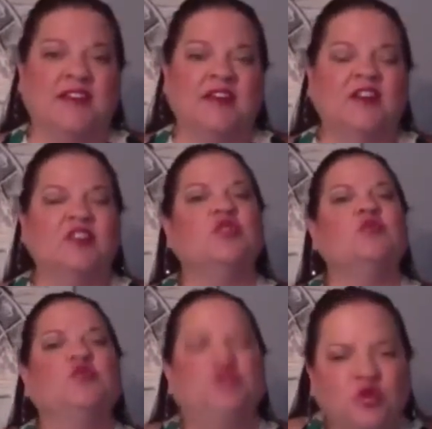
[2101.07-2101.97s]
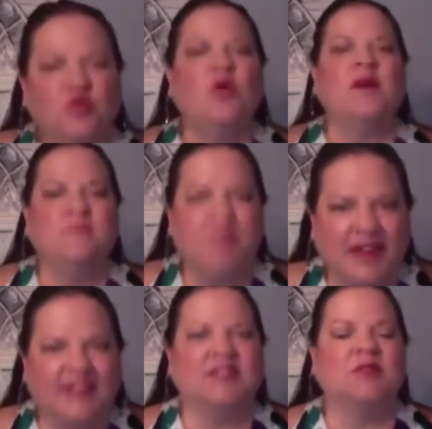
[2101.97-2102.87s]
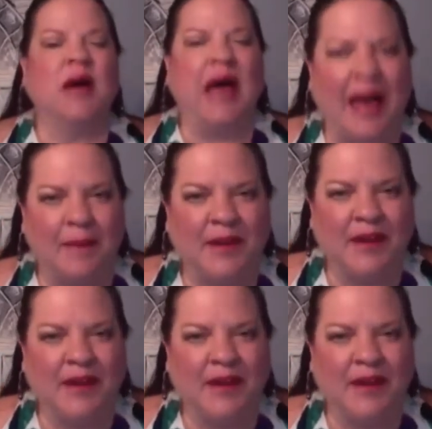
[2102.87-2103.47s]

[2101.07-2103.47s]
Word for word: So do what makes you happy.